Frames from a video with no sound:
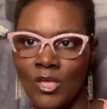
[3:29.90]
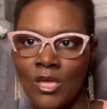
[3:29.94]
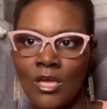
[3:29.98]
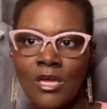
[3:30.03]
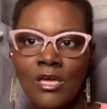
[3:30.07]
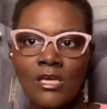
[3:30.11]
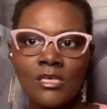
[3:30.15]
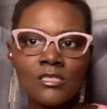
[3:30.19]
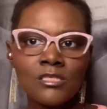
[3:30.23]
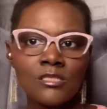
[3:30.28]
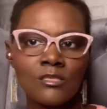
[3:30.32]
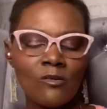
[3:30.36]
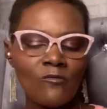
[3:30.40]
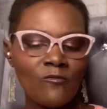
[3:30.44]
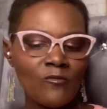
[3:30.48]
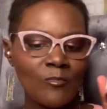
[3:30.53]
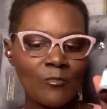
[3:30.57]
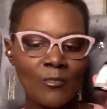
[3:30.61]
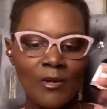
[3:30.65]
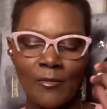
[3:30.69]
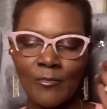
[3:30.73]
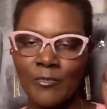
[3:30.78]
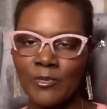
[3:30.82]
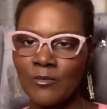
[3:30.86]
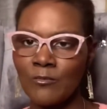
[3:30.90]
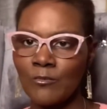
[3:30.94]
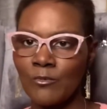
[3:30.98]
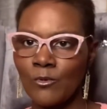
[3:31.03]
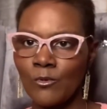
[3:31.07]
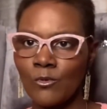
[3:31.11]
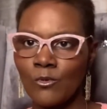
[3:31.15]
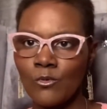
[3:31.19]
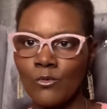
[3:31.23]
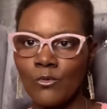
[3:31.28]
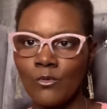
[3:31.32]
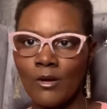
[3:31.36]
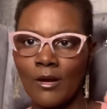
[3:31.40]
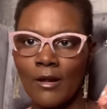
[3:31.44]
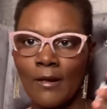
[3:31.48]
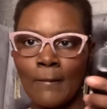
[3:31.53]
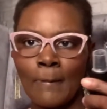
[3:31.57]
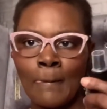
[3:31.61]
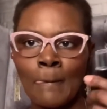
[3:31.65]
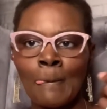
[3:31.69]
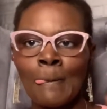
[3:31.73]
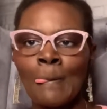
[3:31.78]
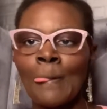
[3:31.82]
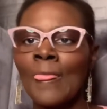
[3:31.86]
So for my people who are
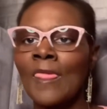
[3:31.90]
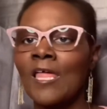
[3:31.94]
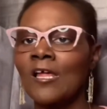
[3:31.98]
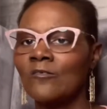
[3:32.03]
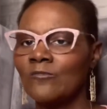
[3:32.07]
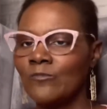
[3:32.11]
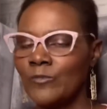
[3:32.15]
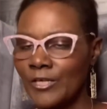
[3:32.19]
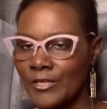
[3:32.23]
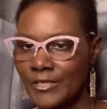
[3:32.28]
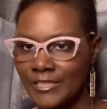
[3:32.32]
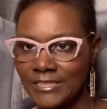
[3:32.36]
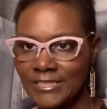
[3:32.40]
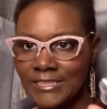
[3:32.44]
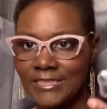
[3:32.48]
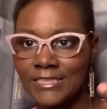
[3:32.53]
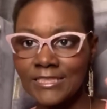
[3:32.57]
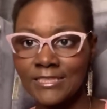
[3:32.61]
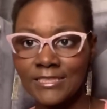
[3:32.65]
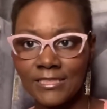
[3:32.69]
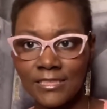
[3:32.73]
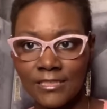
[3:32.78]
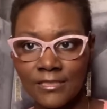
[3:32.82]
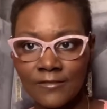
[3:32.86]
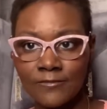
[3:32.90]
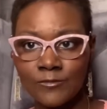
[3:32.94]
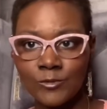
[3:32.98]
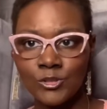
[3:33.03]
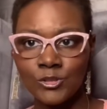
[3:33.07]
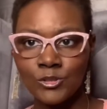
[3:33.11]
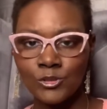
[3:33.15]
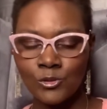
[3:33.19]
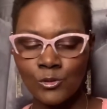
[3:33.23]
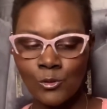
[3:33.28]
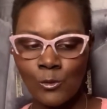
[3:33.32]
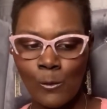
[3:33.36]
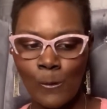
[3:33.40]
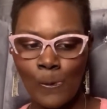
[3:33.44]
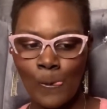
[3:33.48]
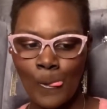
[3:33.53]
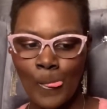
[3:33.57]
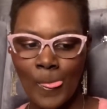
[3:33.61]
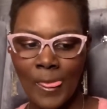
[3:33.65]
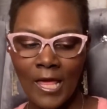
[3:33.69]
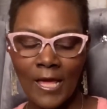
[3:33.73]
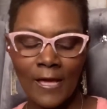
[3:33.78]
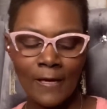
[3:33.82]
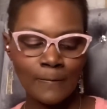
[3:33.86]
very sensitive to
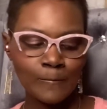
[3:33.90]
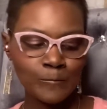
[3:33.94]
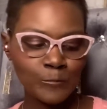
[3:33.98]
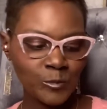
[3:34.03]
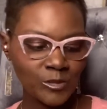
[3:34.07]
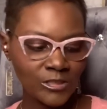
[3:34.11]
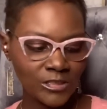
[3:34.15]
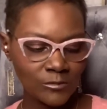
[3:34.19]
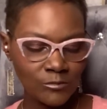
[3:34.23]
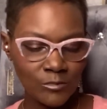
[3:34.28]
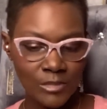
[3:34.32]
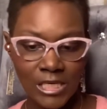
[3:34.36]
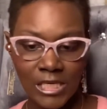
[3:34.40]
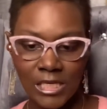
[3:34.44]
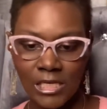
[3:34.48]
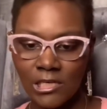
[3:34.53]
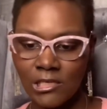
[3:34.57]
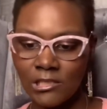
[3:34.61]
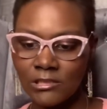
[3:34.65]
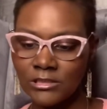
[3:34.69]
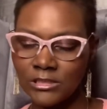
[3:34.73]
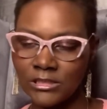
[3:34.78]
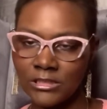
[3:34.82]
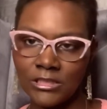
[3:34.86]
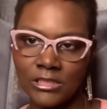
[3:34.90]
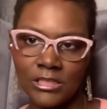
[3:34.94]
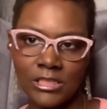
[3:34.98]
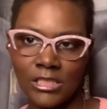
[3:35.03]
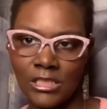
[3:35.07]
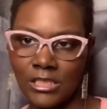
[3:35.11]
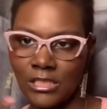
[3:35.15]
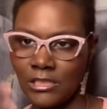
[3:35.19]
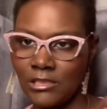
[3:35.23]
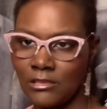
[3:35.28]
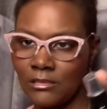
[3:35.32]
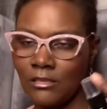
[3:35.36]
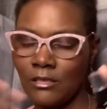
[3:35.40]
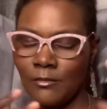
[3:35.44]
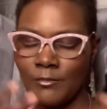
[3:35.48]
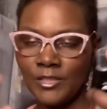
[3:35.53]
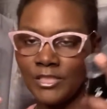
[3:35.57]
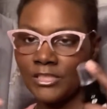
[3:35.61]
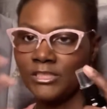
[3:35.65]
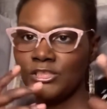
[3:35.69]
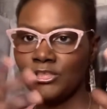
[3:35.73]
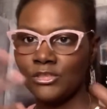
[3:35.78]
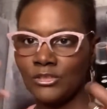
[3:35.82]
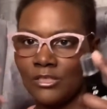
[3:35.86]
um, smells and can't, I
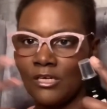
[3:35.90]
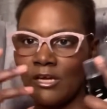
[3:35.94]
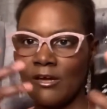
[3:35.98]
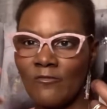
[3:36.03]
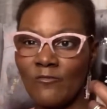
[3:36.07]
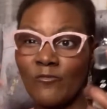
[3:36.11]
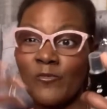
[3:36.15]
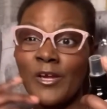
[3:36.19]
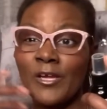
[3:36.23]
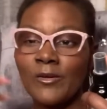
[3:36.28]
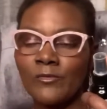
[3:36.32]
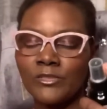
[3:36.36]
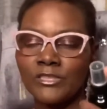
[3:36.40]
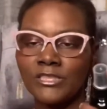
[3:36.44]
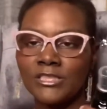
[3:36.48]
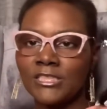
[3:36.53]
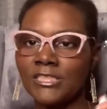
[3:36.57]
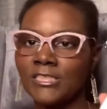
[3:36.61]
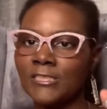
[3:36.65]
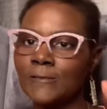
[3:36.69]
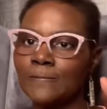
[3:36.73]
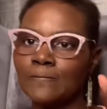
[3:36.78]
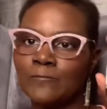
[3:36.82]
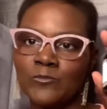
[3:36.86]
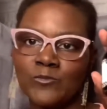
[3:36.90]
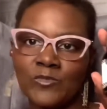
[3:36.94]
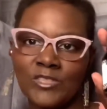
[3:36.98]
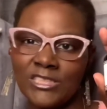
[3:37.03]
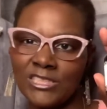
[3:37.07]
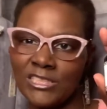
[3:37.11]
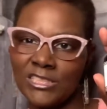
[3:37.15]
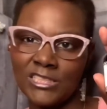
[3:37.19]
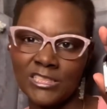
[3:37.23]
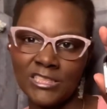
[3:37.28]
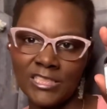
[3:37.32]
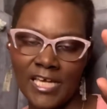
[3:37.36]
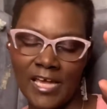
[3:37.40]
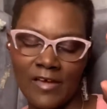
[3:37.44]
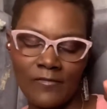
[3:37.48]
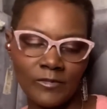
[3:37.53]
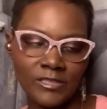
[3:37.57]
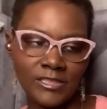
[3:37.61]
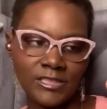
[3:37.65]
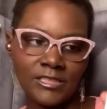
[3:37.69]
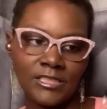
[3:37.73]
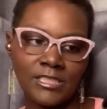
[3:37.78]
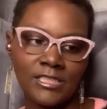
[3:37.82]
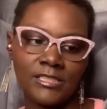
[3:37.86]
mean, to uh, fragrances, this doesn't have a
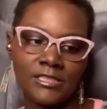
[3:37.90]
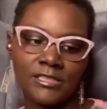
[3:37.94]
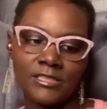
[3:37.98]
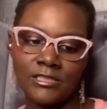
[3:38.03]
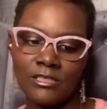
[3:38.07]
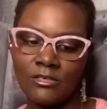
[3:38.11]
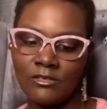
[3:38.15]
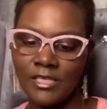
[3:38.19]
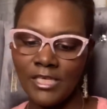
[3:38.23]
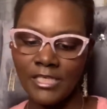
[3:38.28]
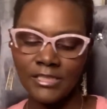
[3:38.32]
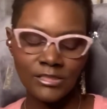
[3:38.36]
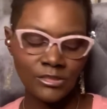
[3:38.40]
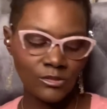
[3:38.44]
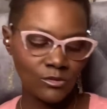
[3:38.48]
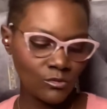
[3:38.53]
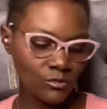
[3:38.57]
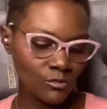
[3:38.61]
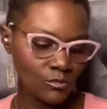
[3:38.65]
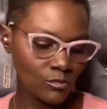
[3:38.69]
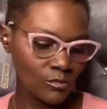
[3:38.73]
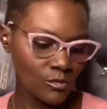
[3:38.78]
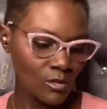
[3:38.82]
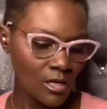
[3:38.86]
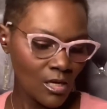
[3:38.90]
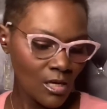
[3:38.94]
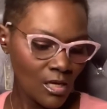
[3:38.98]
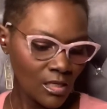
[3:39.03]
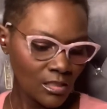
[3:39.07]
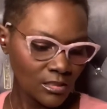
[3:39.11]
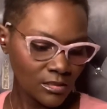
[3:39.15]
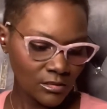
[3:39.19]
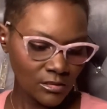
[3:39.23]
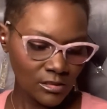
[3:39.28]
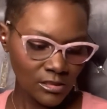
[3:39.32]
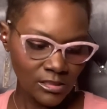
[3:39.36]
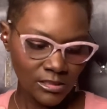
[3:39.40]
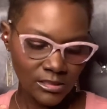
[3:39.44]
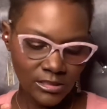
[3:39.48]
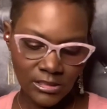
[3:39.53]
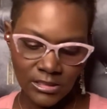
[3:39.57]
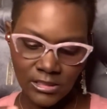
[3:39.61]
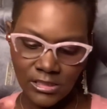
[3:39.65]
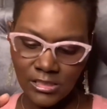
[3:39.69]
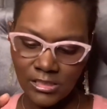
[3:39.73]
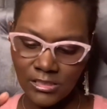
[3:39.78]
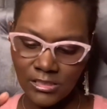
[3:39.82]
scent. So that's cool. So let's see.